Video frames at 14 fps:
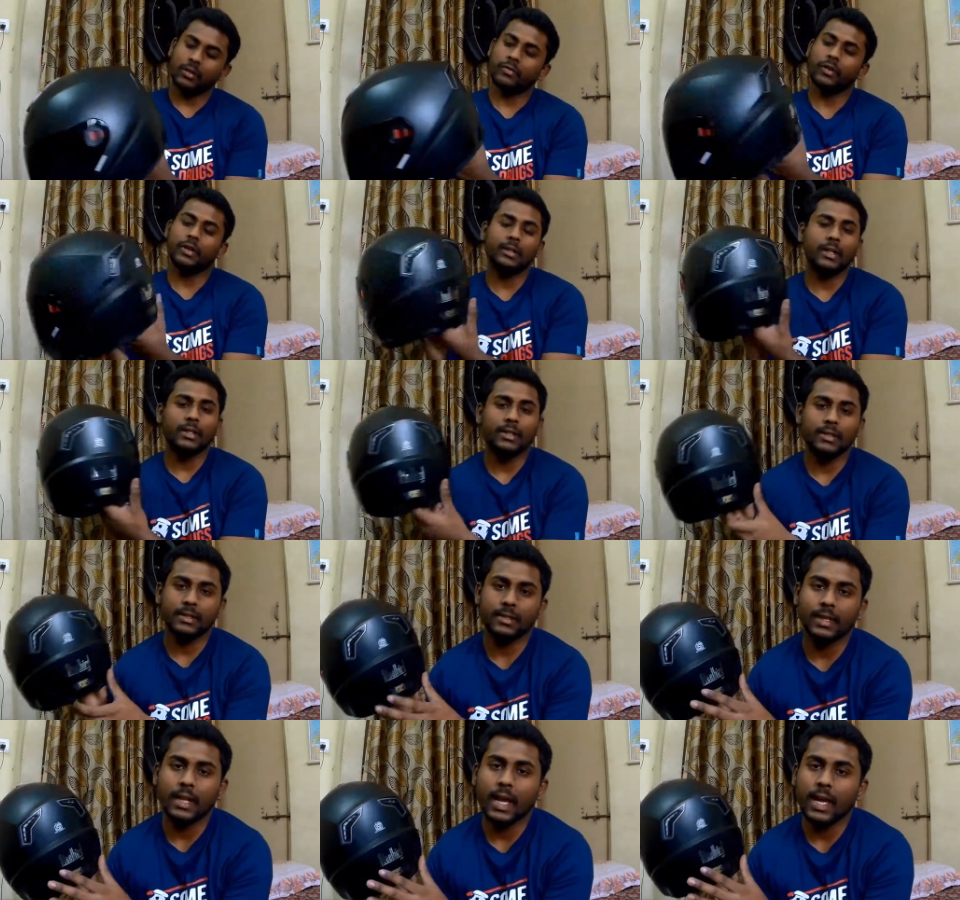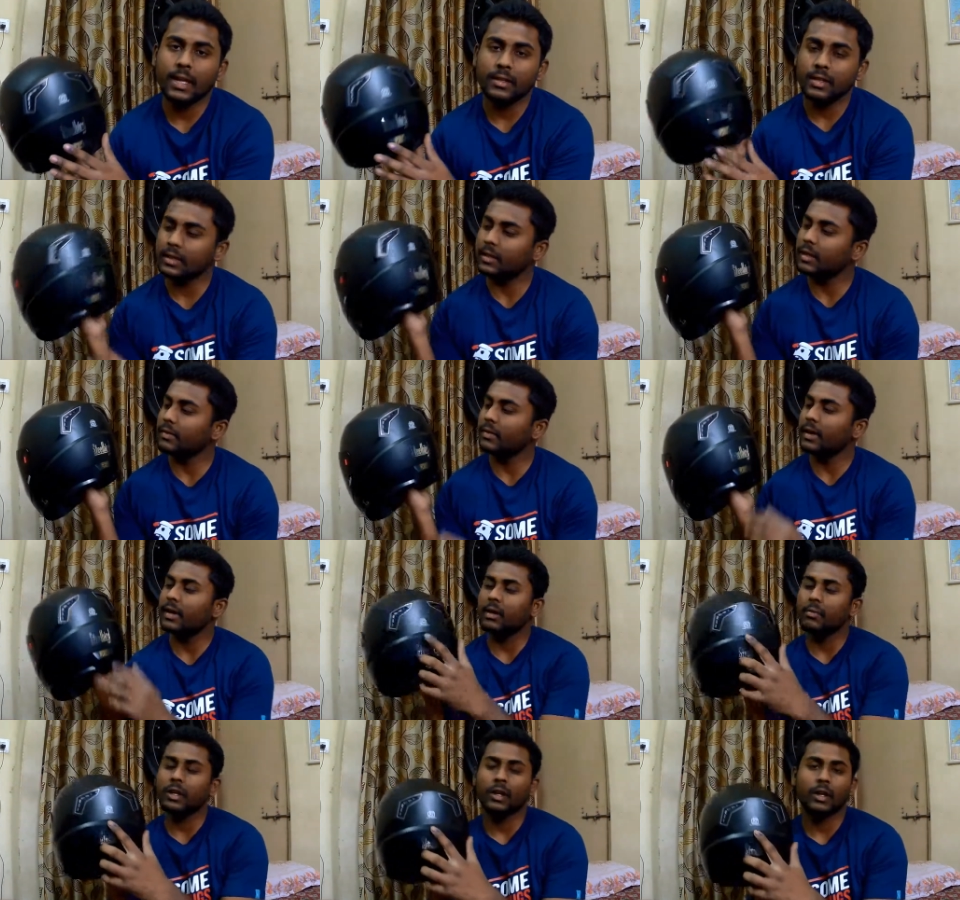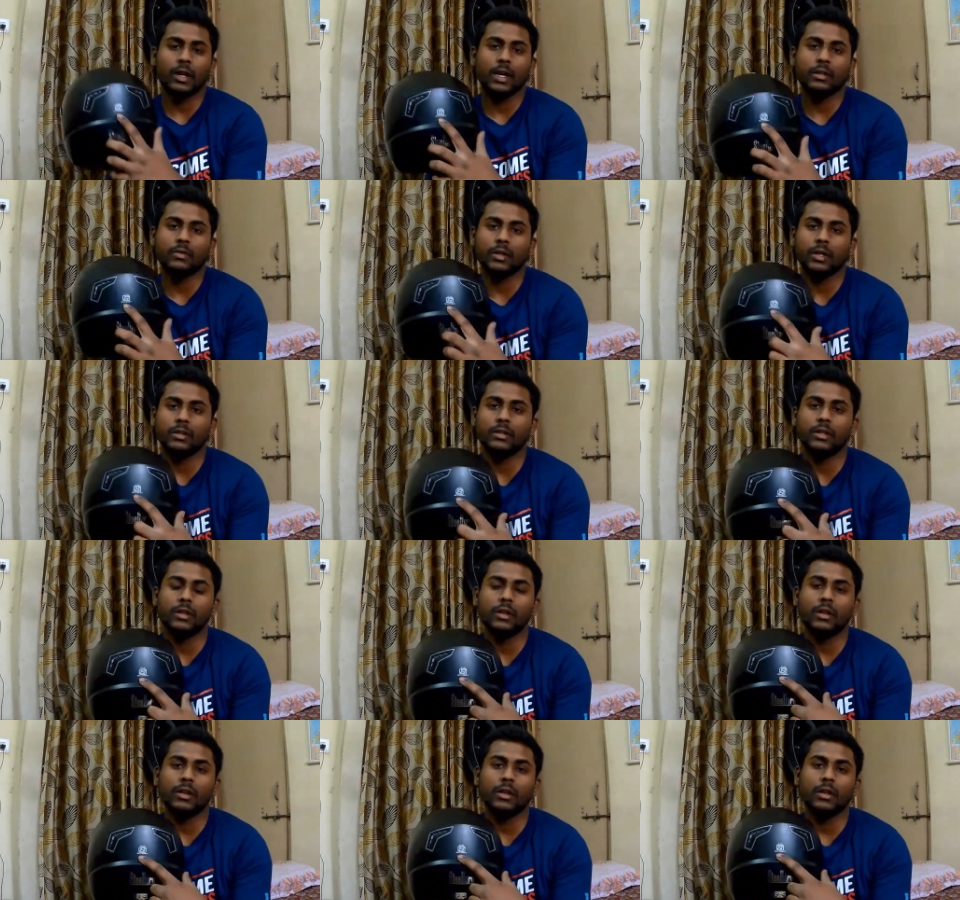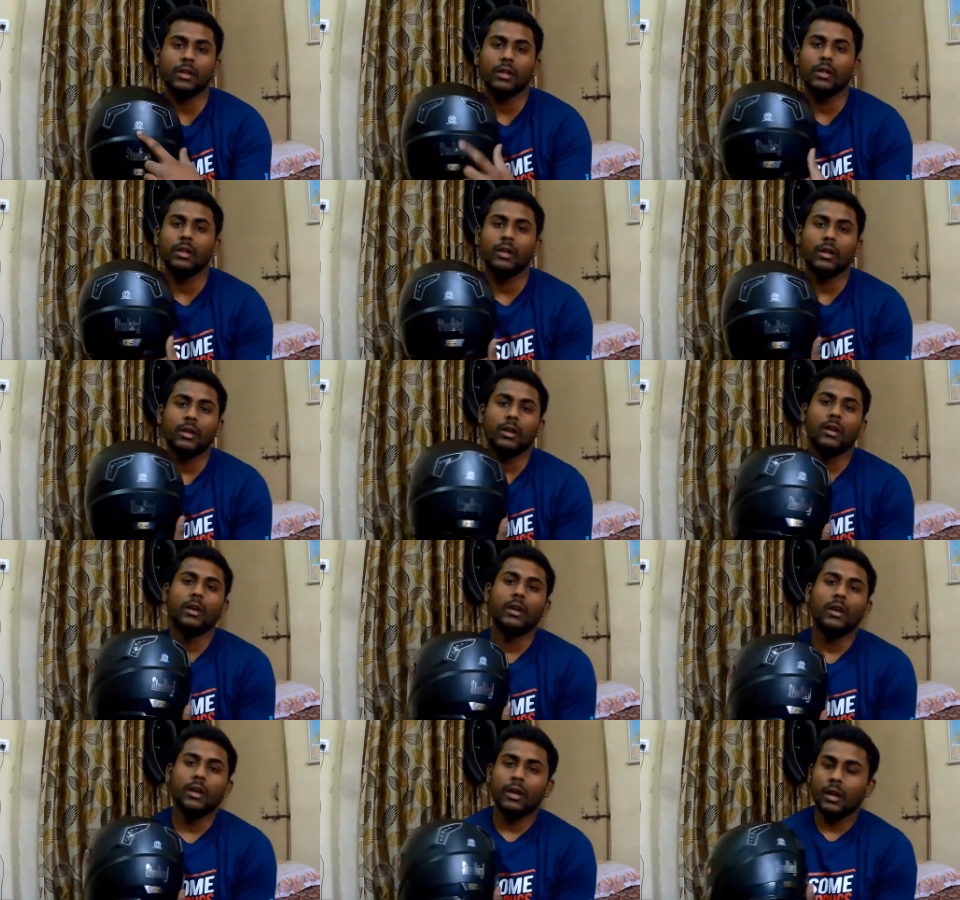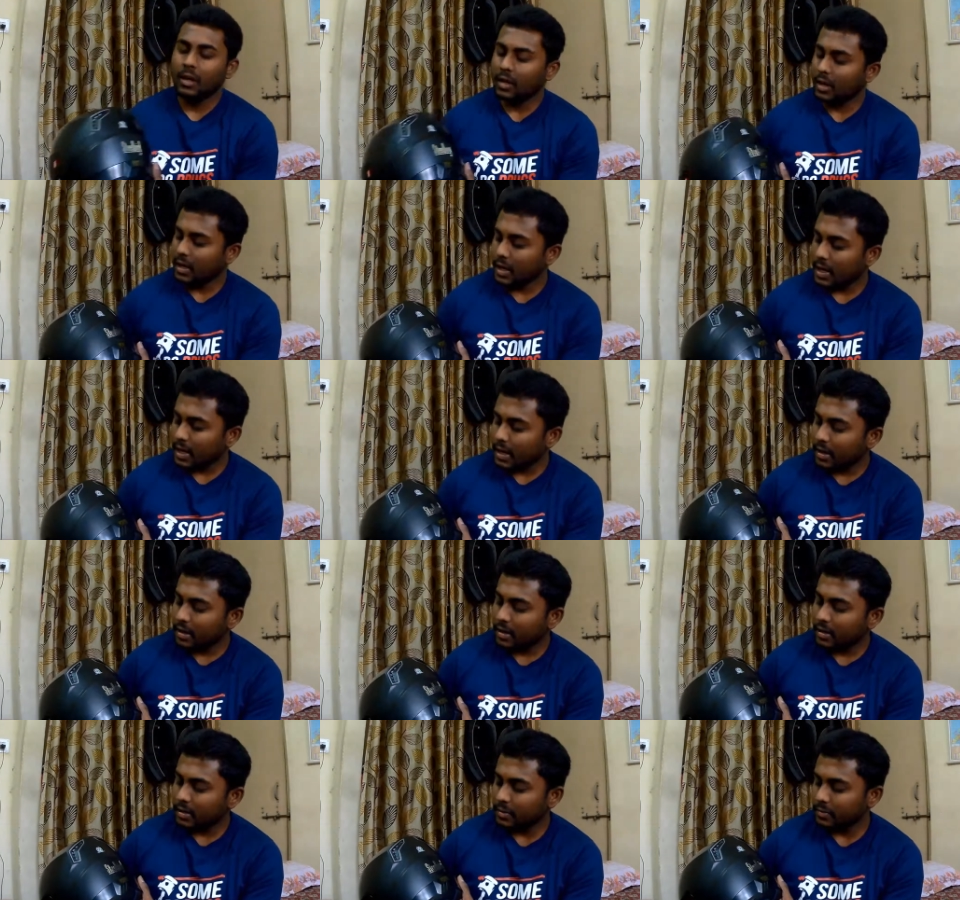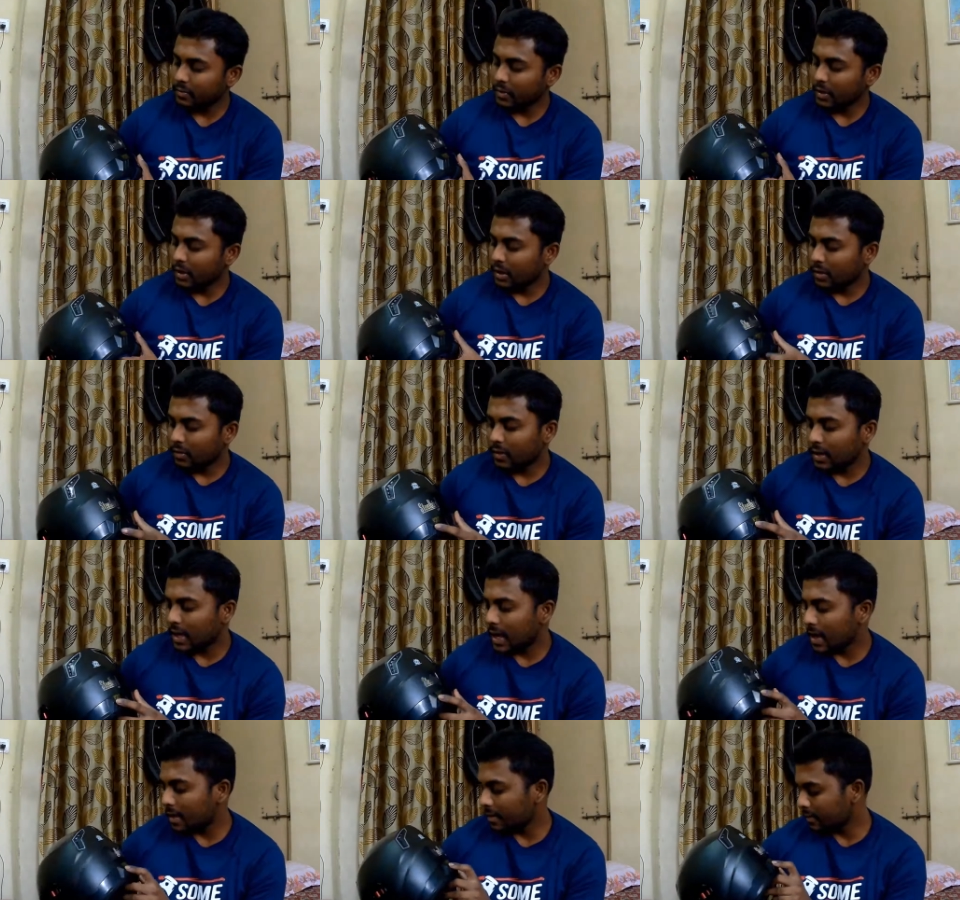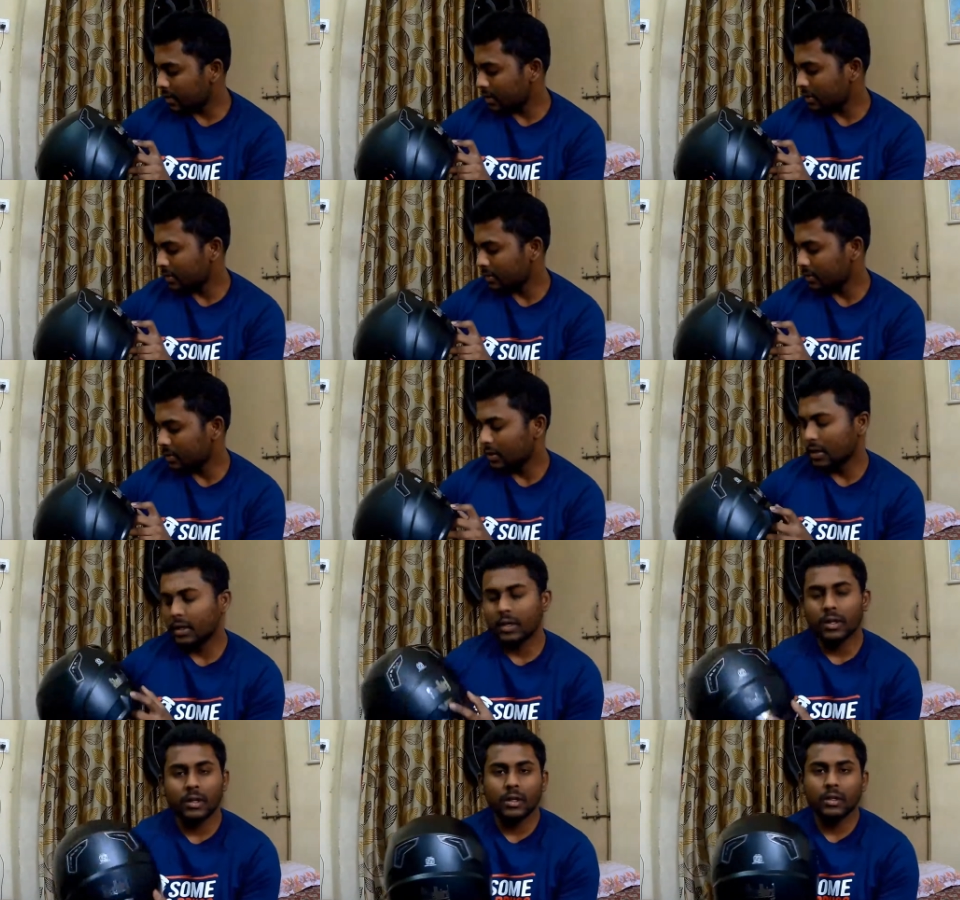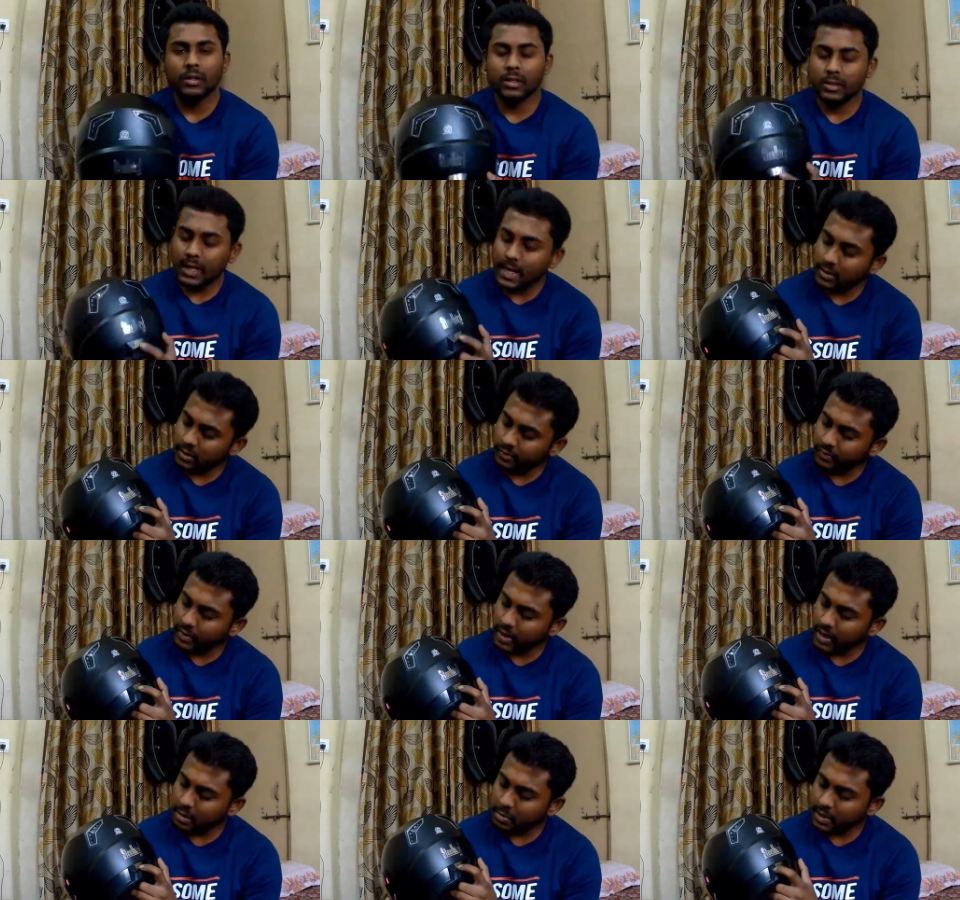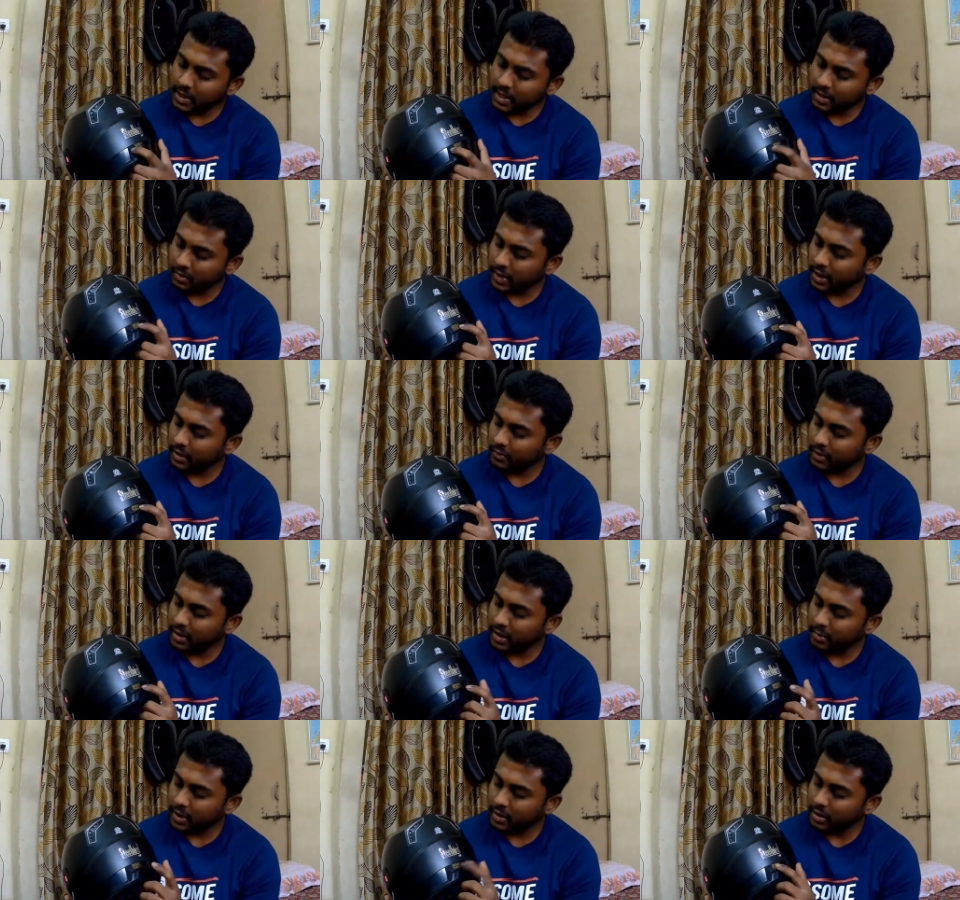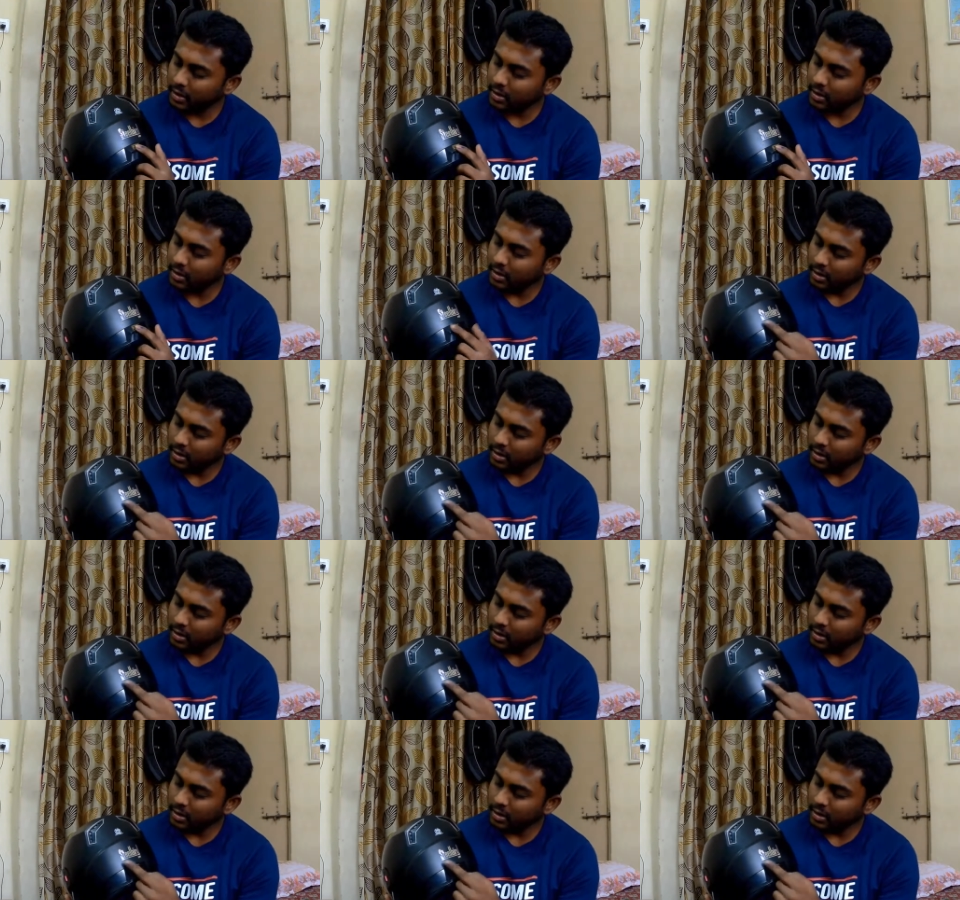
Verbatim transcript: firstly this is an ISI certified helmet as we can see here and uh, we have uh, the size of the helmet and the weight of the helmet here